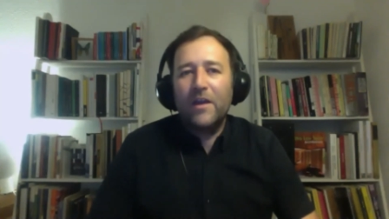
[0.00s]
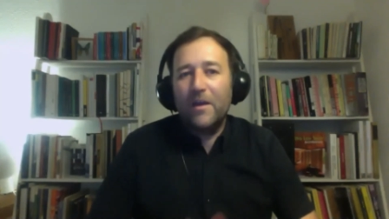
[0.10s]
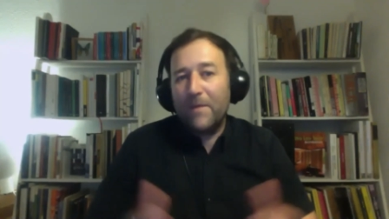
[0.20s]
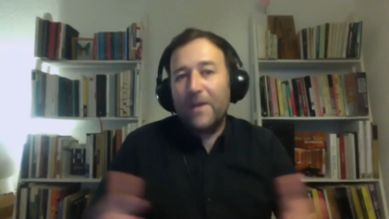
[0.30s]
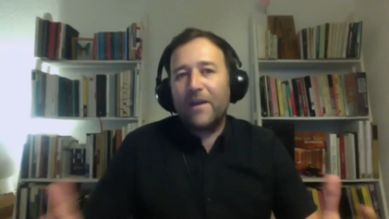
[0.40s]

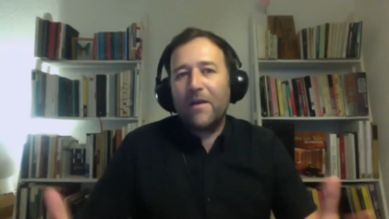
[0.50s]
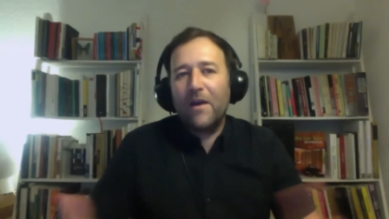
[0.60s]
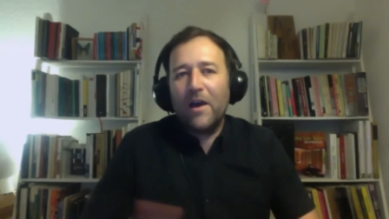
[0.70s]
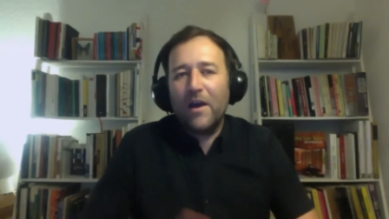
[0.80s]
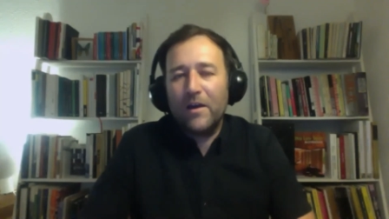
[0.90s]
uh, make a,
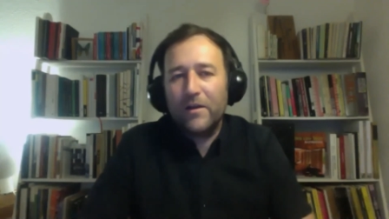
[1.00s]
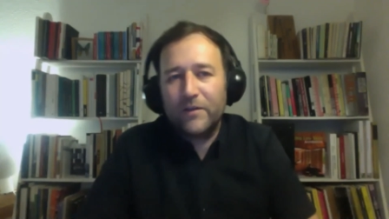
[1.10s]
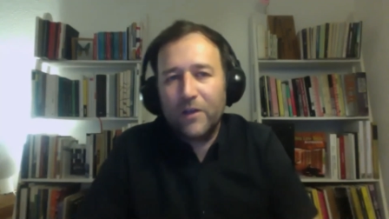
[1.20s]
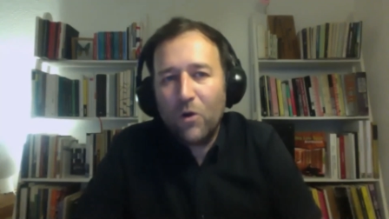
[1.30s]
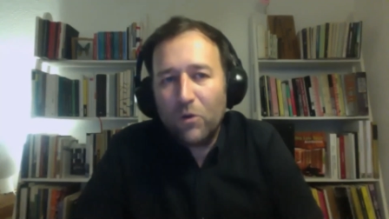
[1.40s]
a,
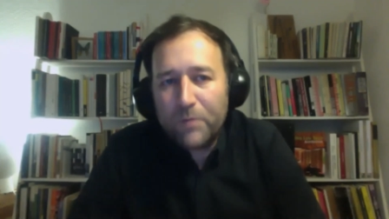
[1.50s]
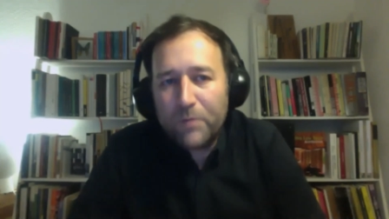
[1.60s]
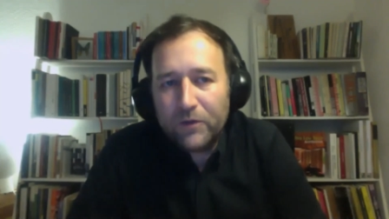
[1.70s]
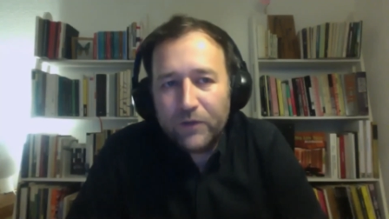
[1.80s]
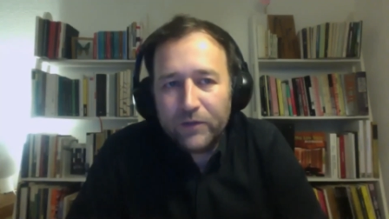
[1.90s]
the whole
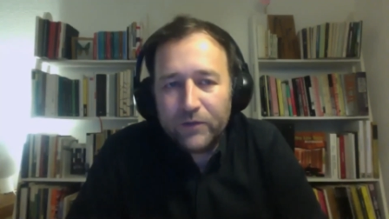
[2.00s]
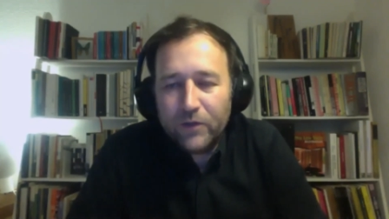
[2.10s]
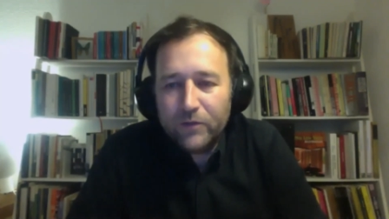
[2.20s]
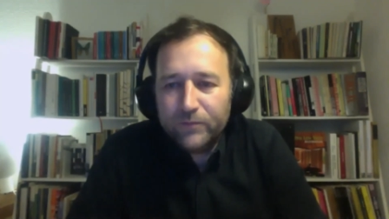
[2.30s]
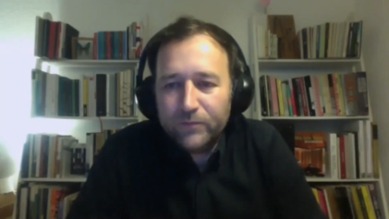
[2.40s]
building, no?